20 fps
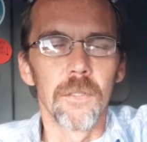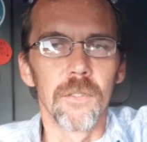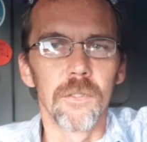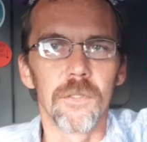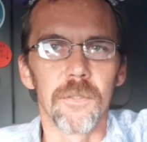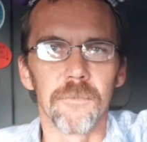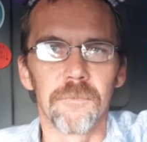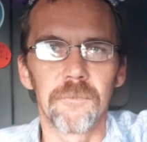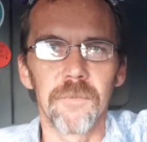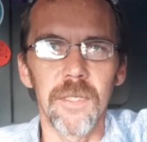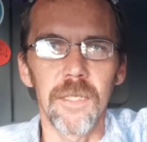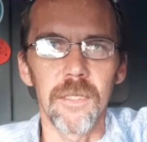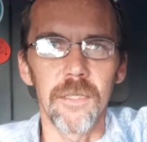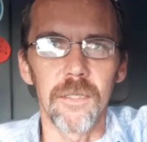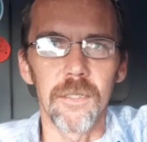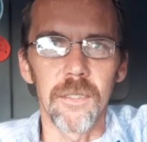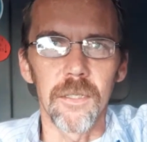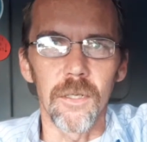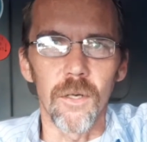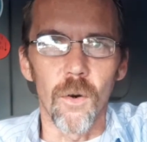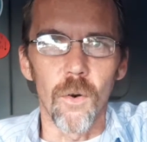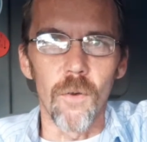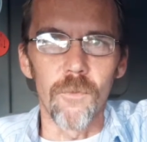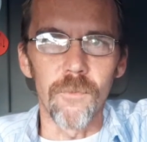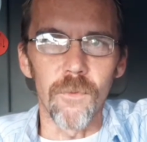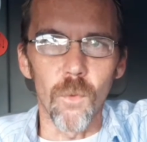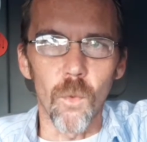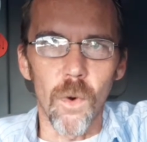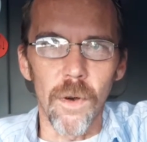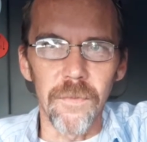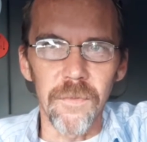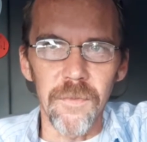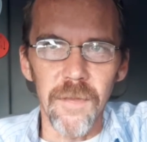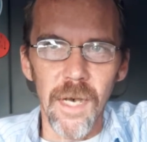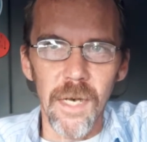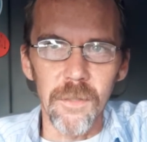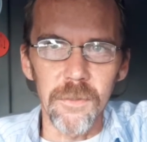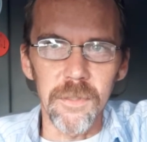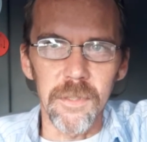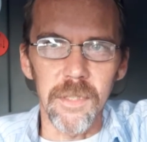to feed the over
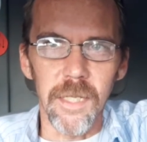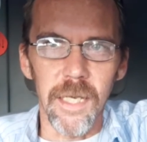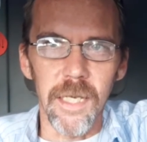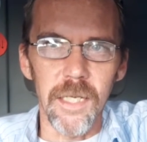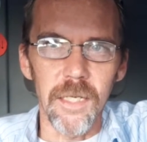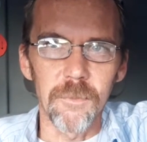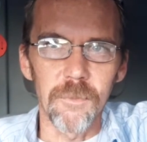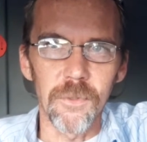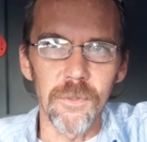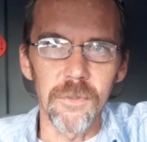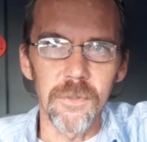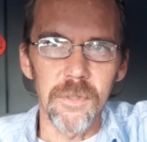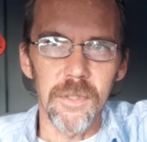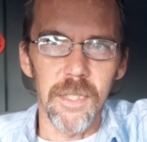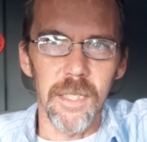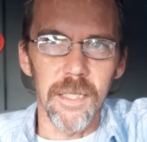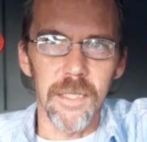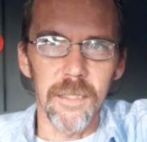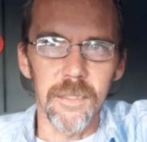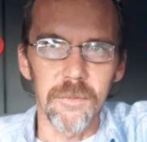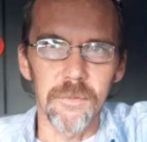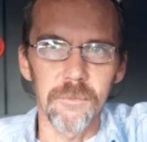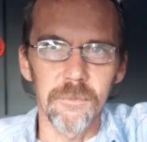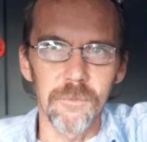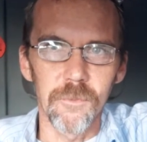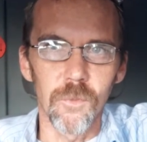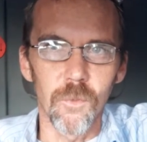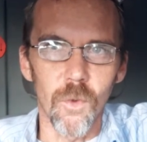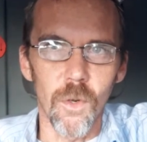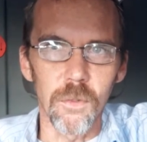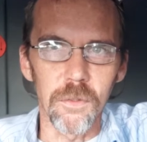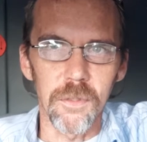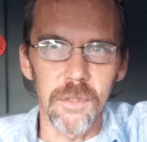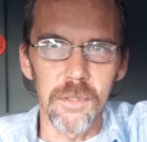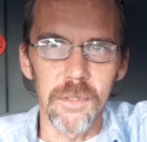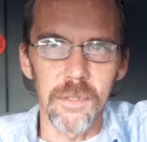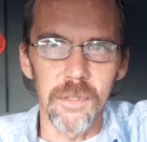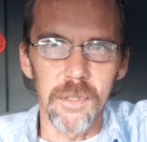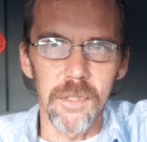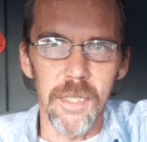1,000 animals that Walt
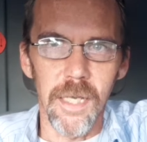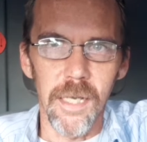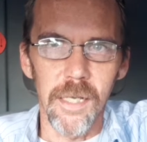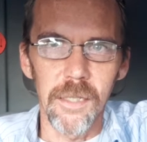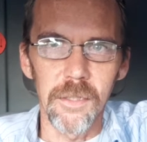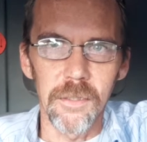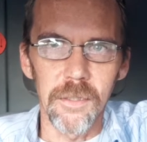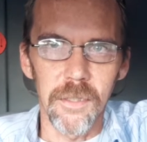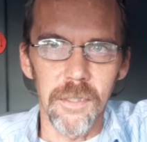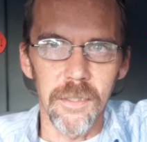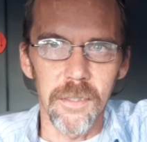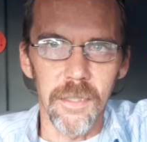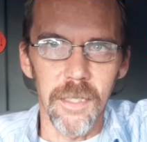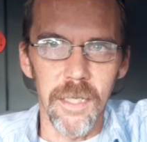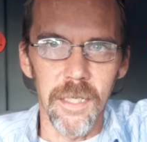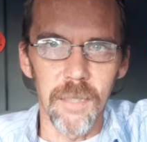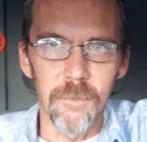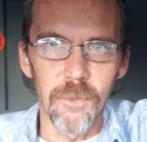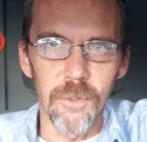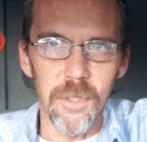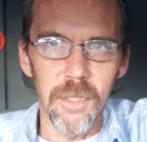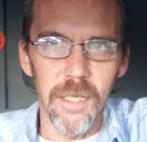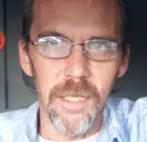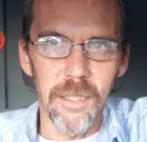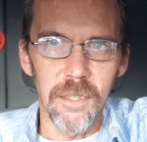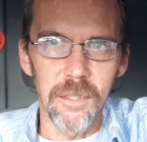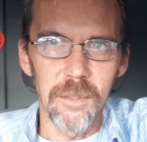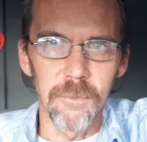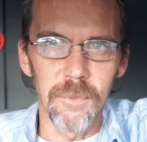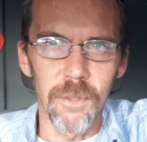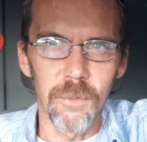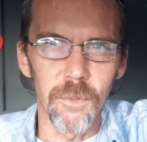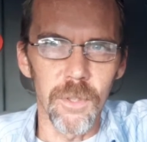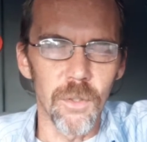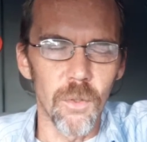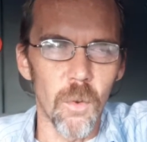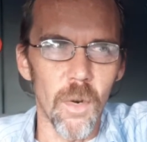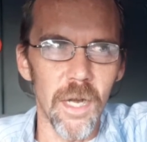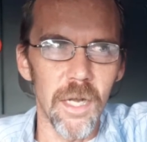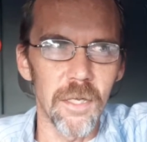Disney has at Animal Kingdom, it
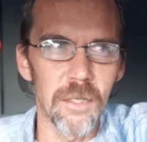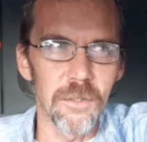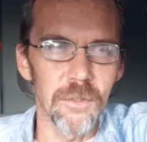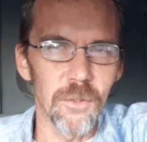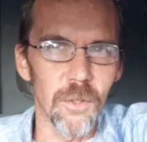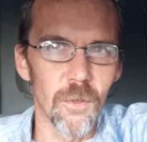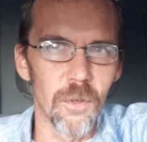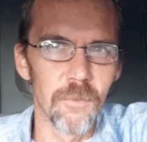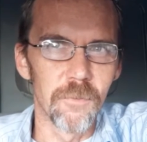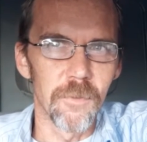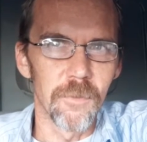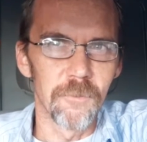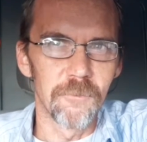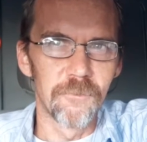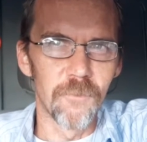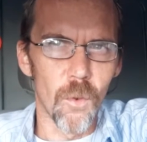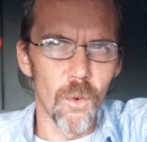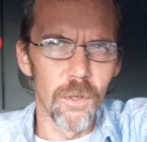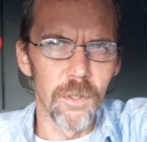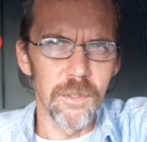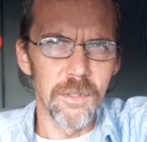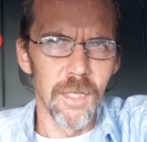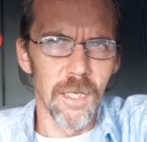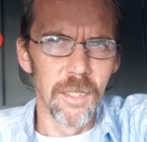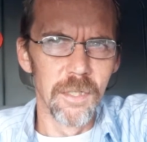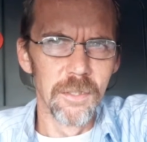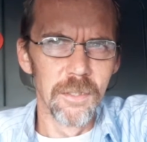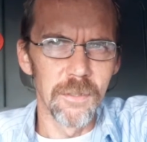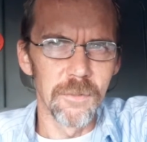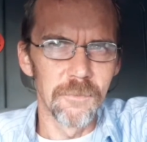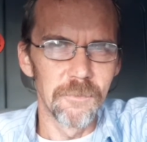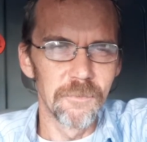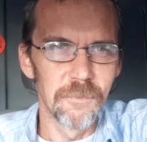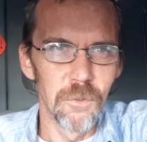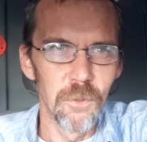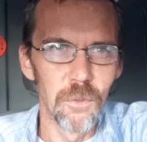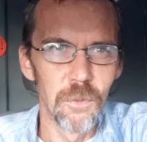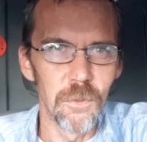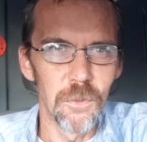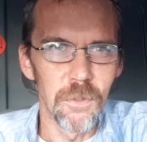requires over 4 tons of
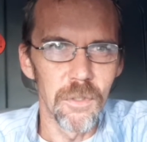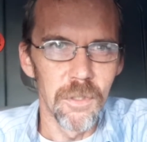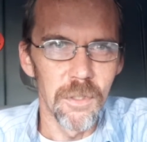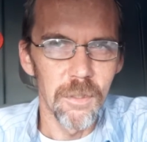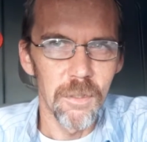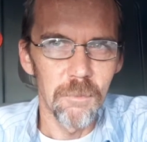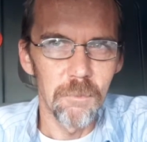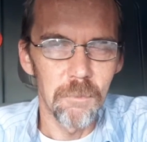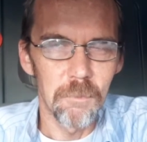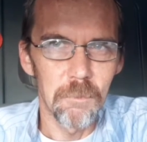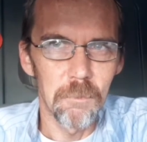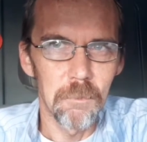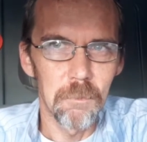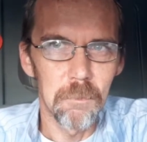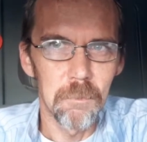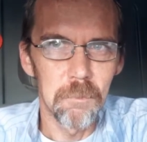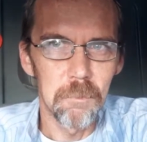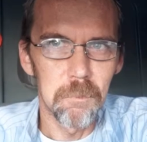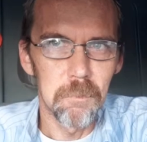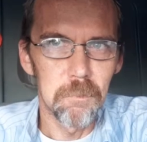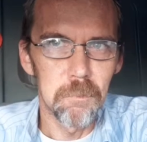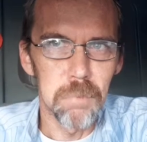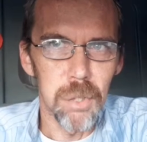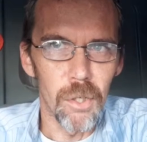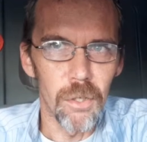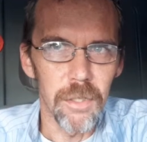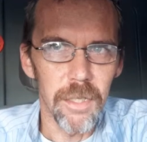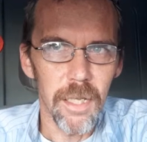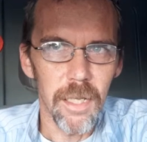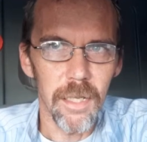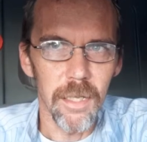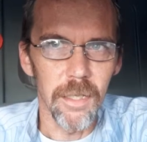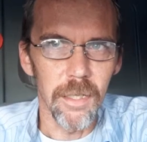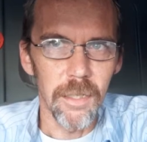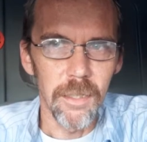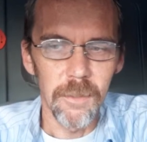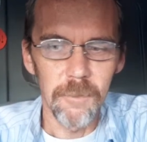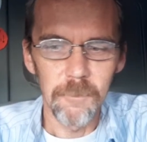food per day.